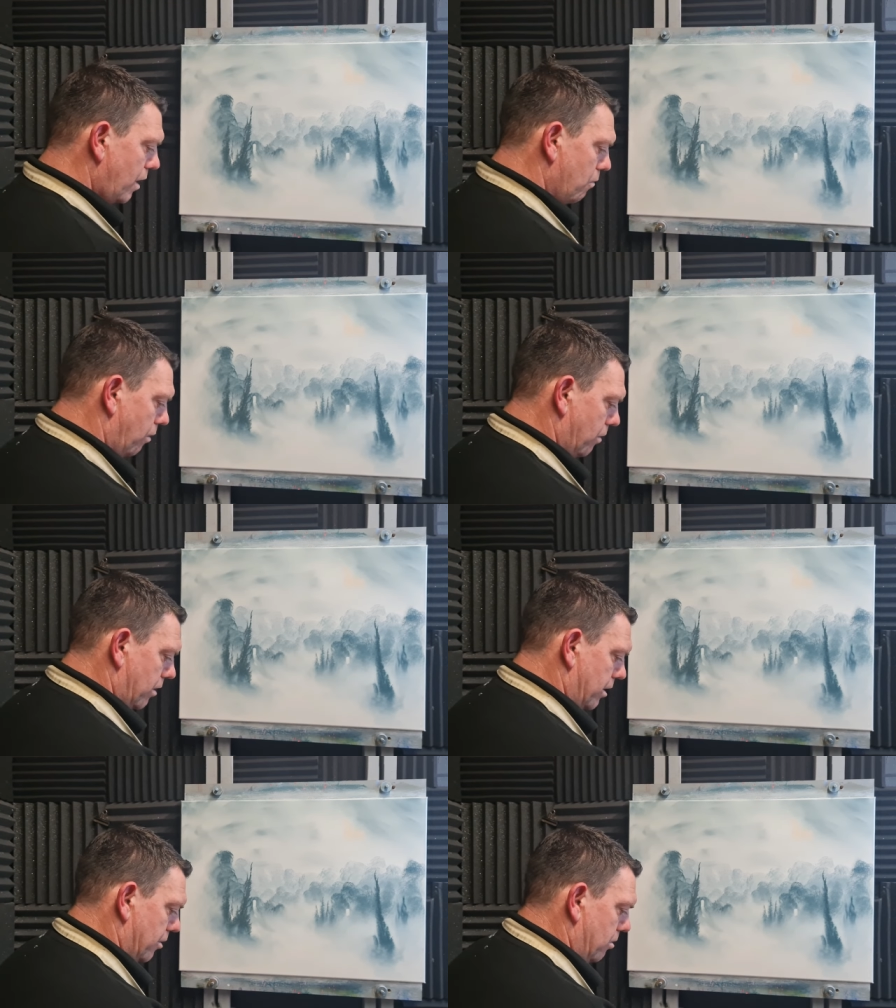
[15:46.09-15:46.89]
what we're
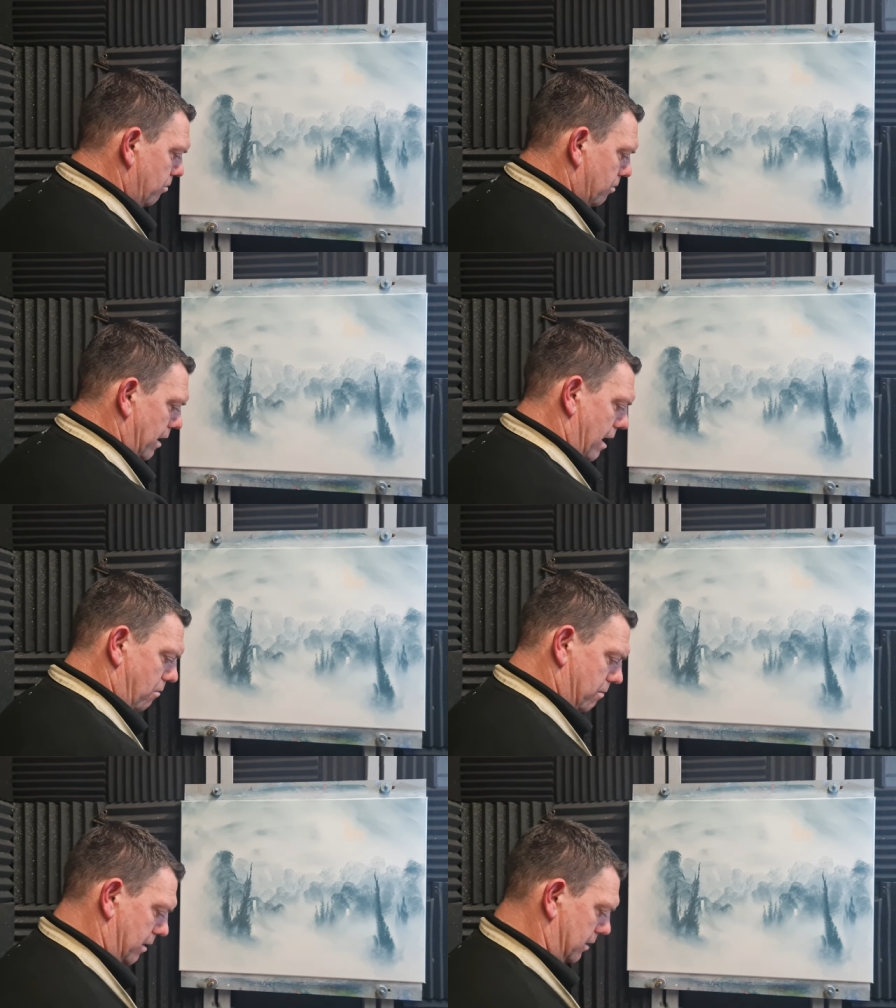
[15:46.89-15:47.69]
going to do
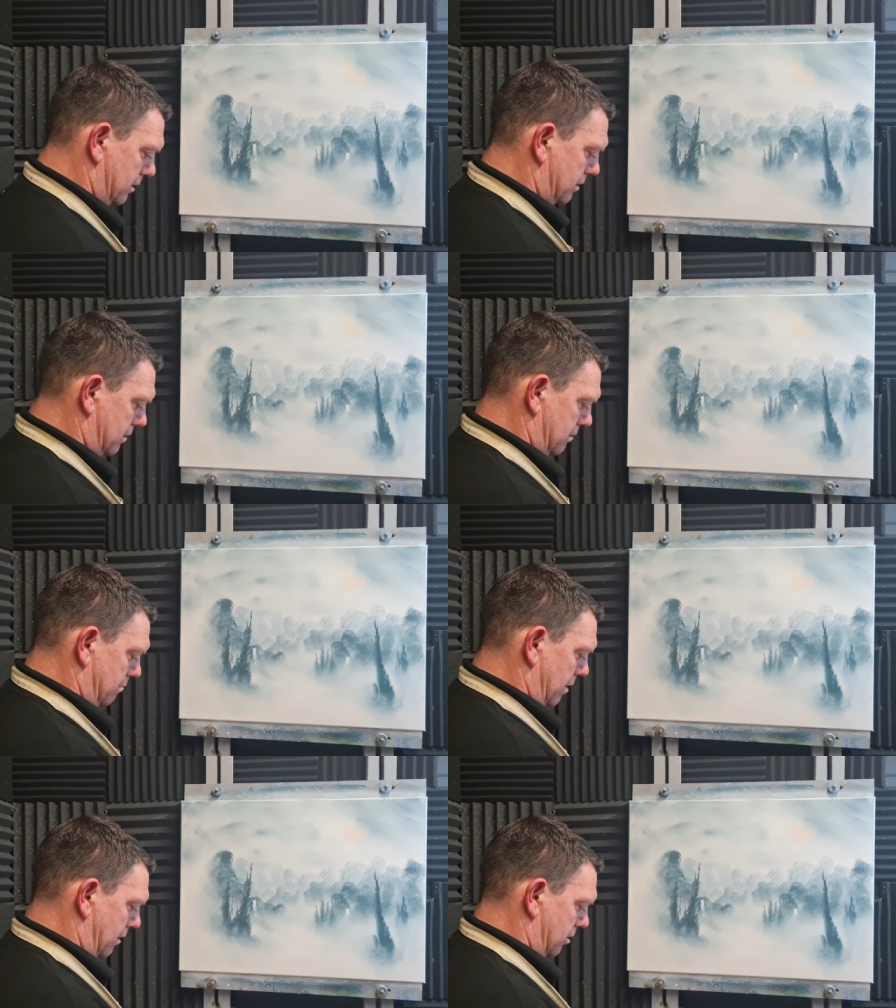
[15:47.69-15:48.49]
now is,
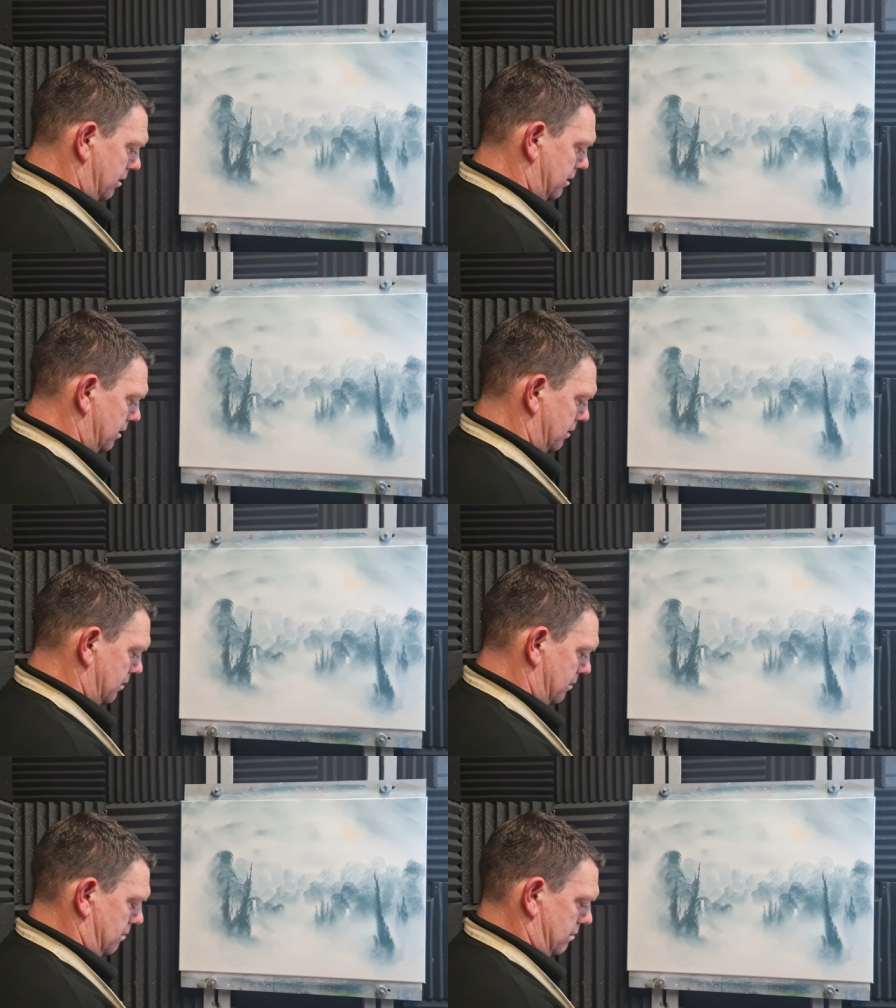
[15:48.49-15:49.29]
because this is
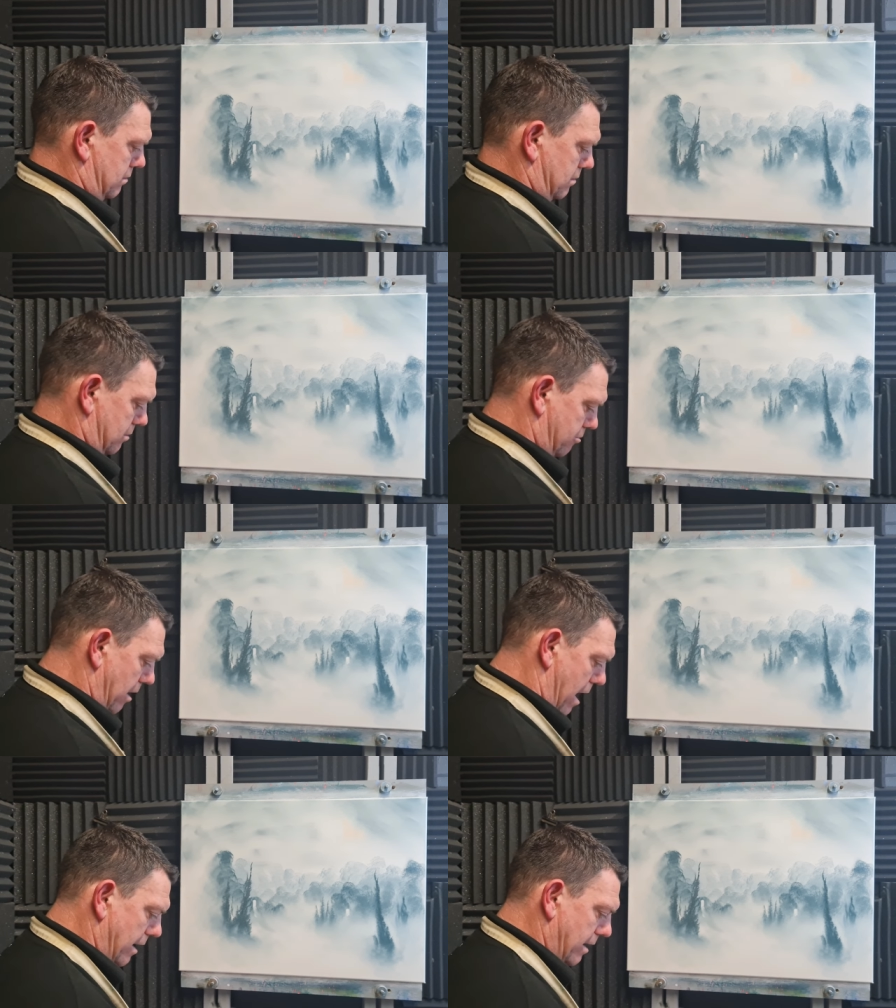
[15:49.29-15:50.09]

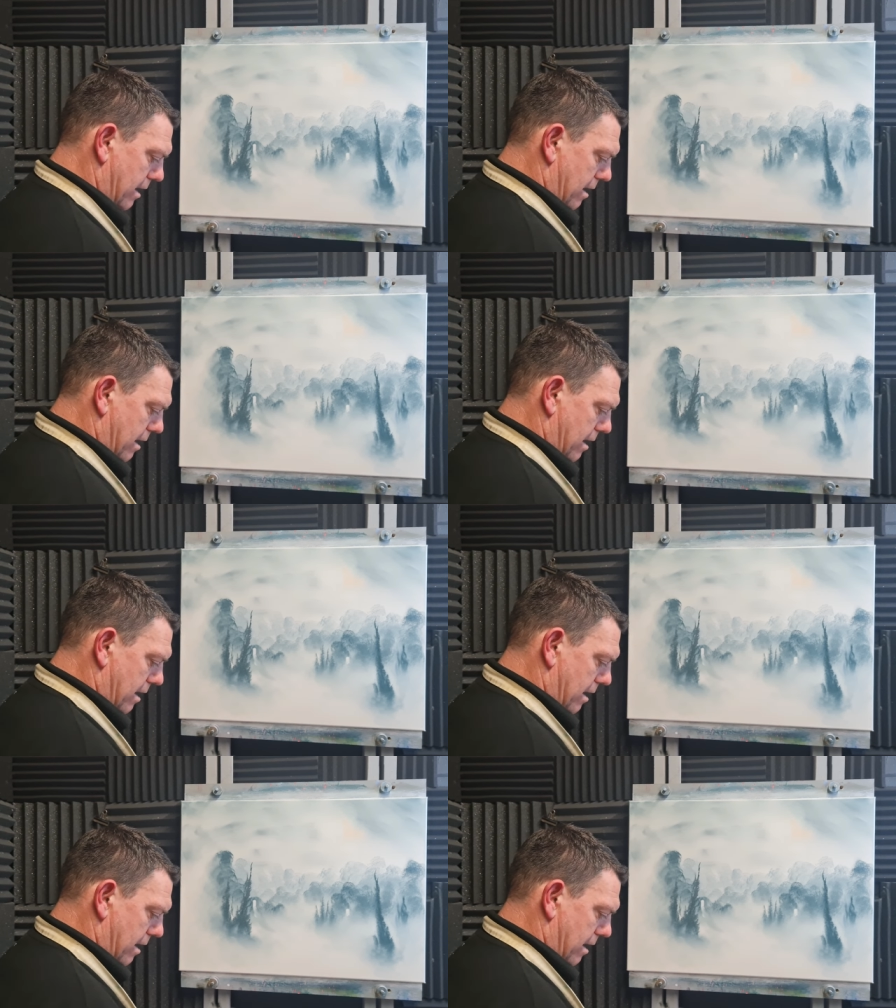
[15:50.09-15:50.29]
dry,